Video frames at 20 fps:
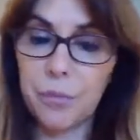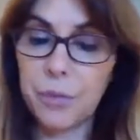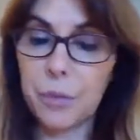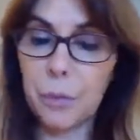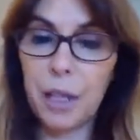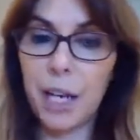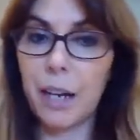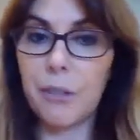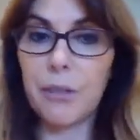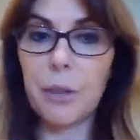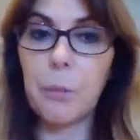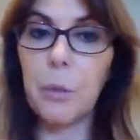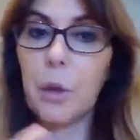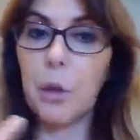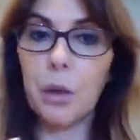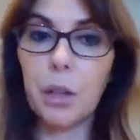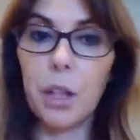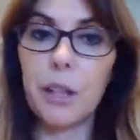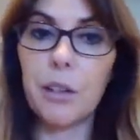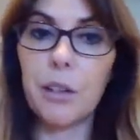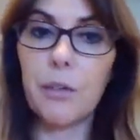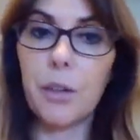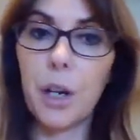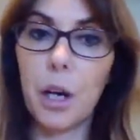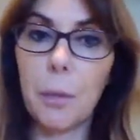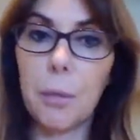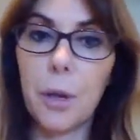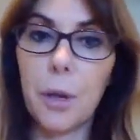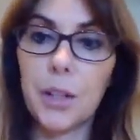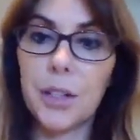We have them all over
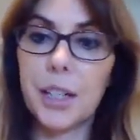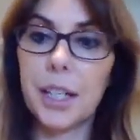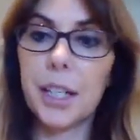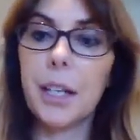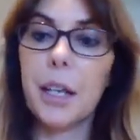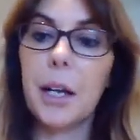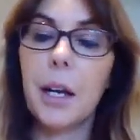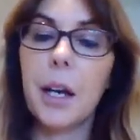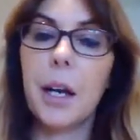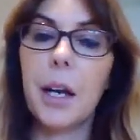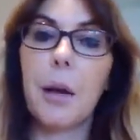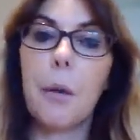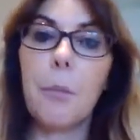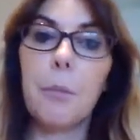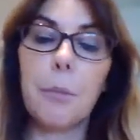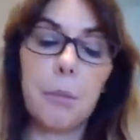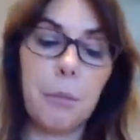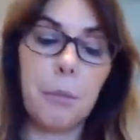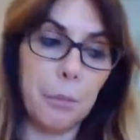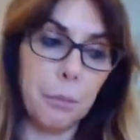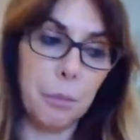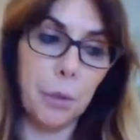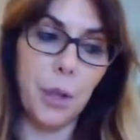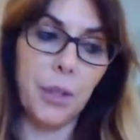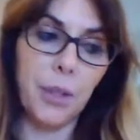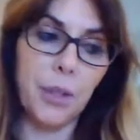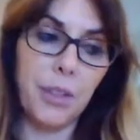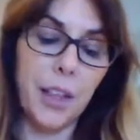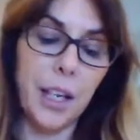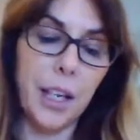our body,
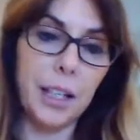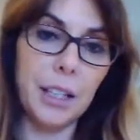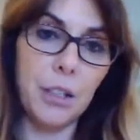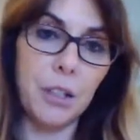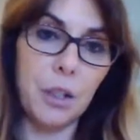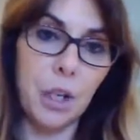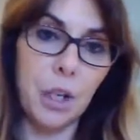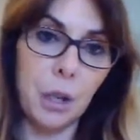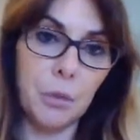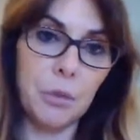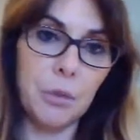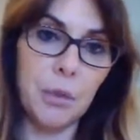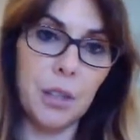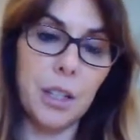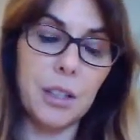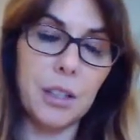but they don't